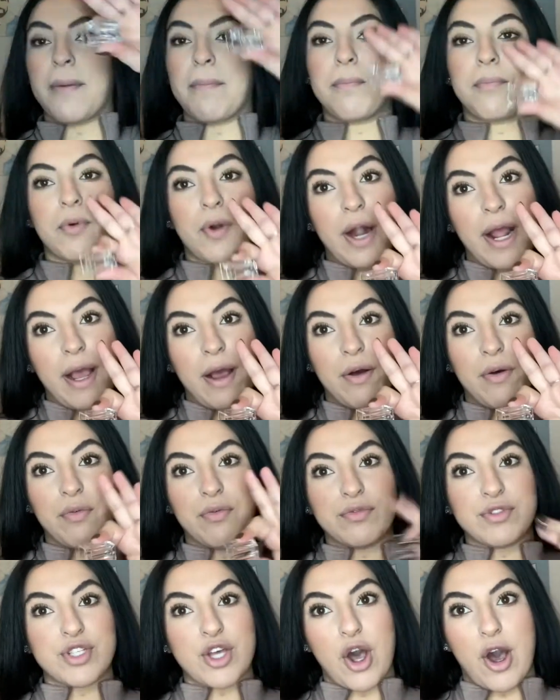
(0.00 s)

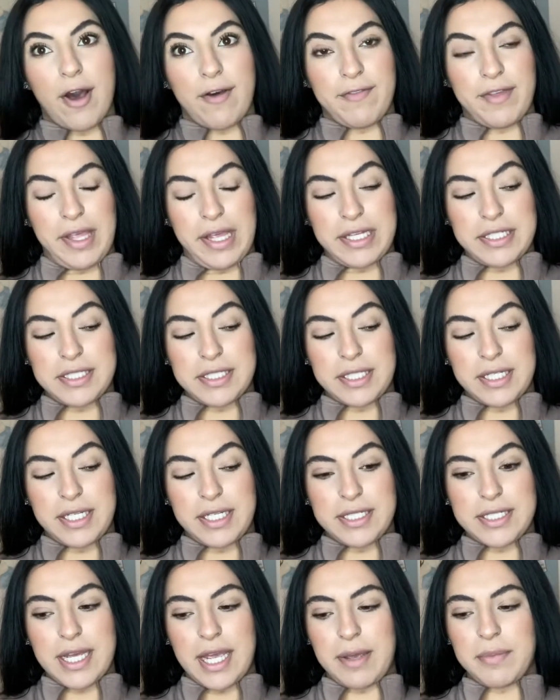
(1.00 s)
browns, obviously
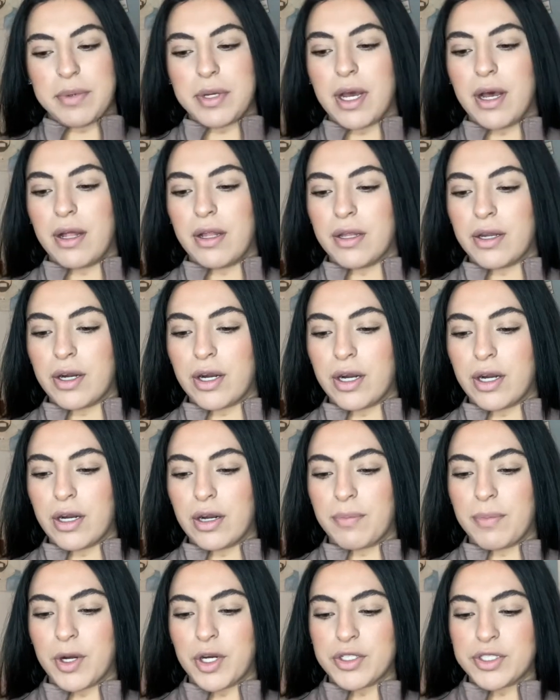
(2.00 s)
type color
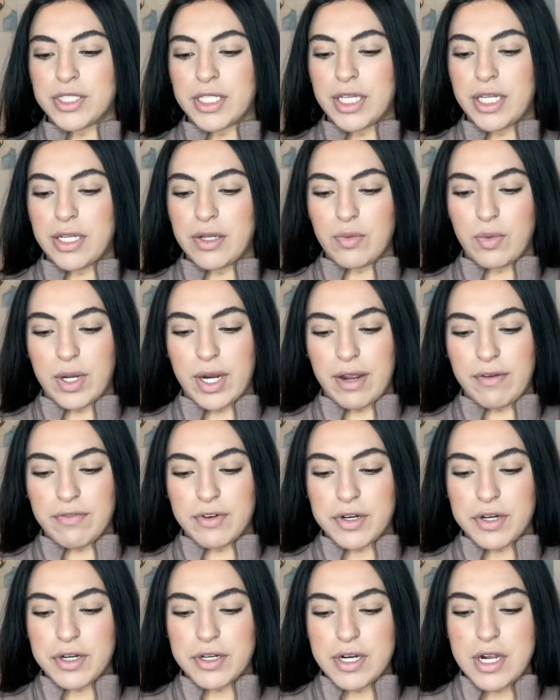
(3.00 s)
person,
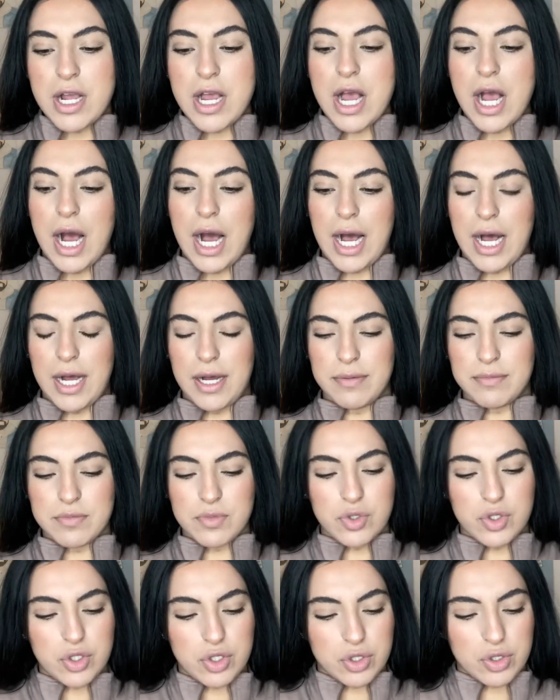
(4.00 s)
whatever. Um,
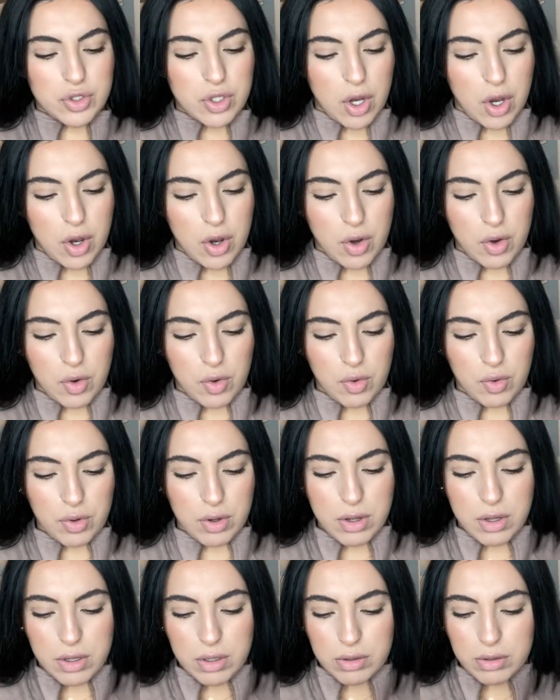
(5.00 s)
so
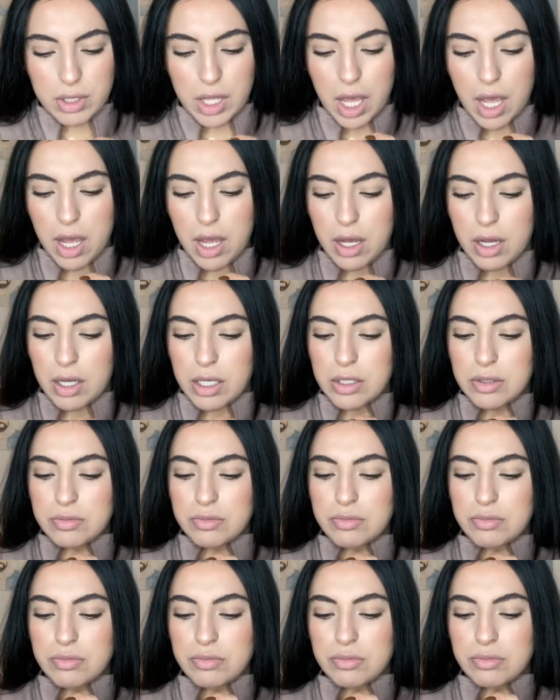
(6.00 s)
yeah.
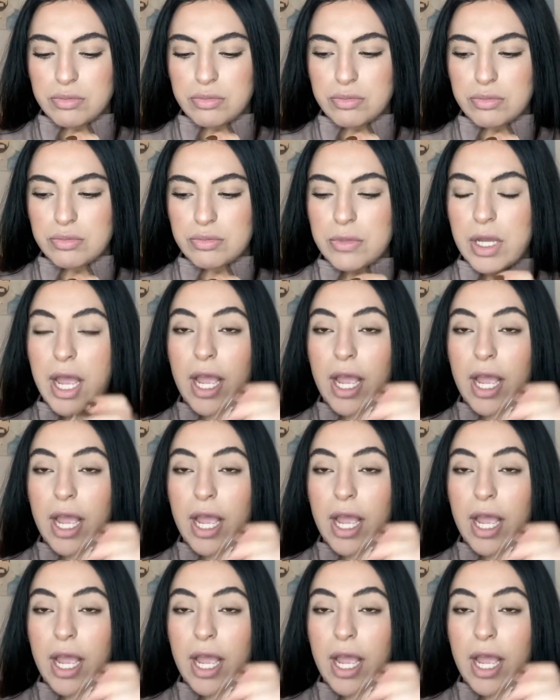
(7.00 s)
I